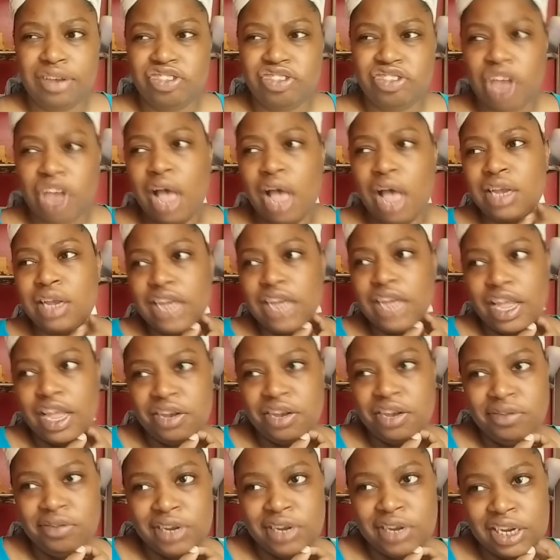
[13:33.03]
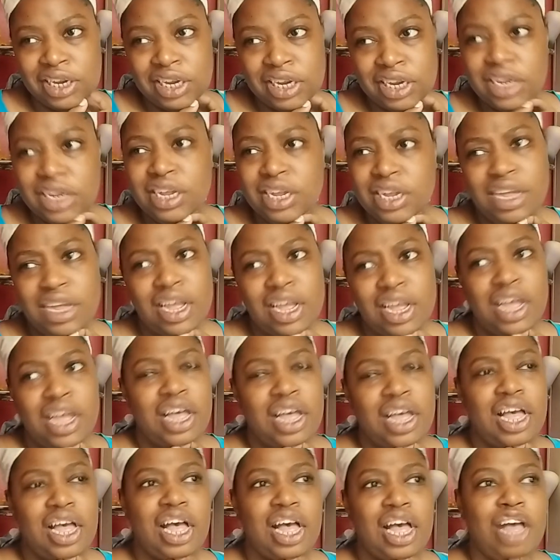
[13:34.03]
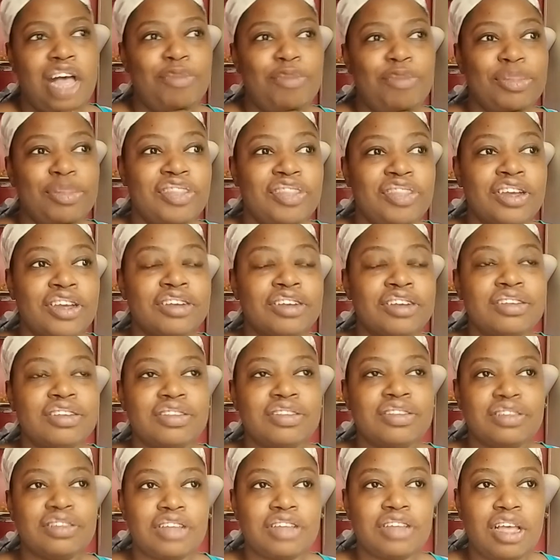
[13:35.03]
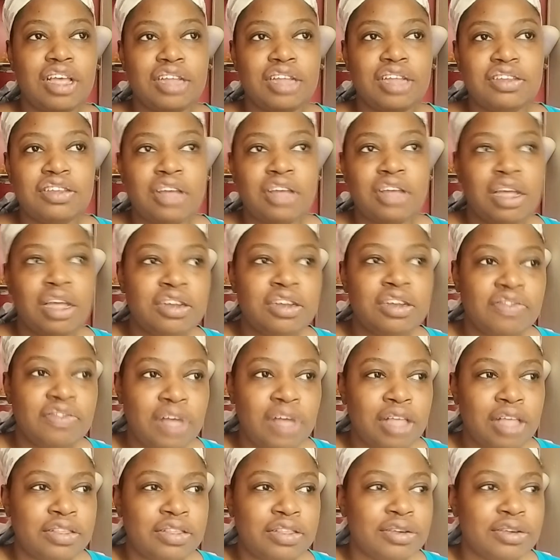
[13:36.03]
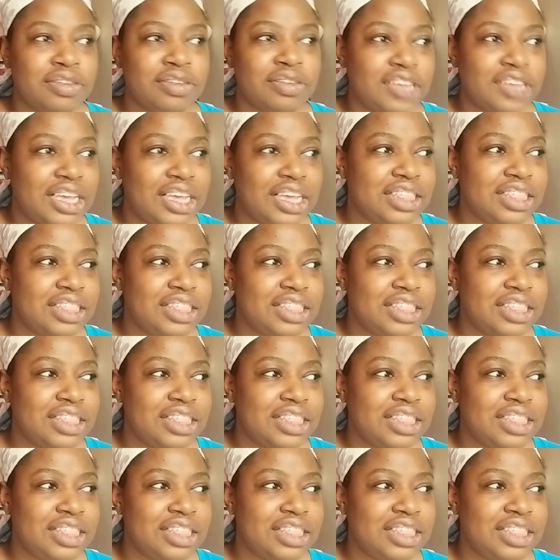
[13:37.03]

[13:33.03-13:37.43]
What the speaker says: John Henry, but there's a ton of others.